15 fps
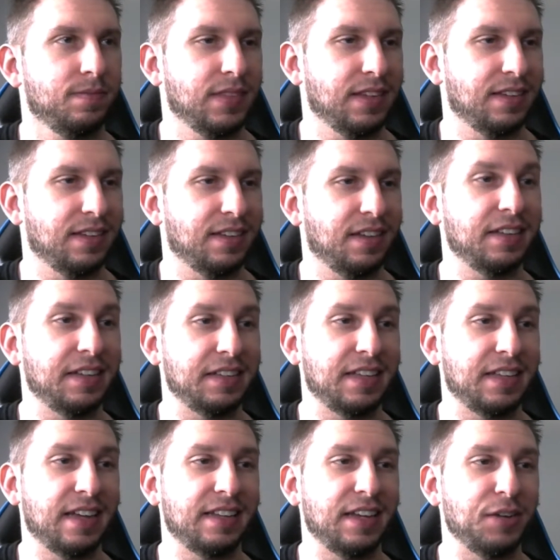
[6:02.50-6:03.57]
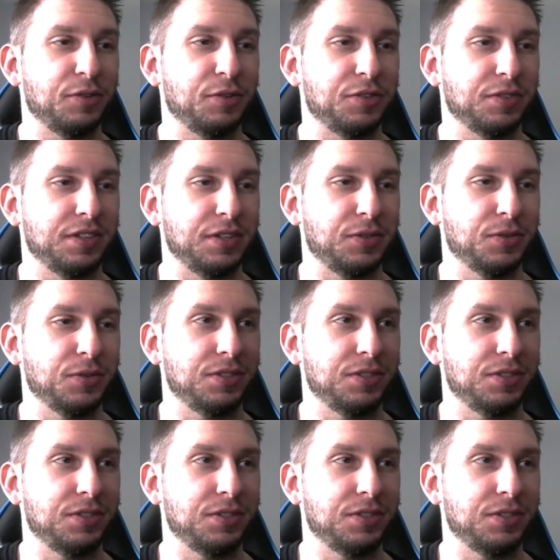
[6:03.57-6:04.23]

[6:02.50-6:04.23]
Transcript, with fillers: I like that. That was really cool.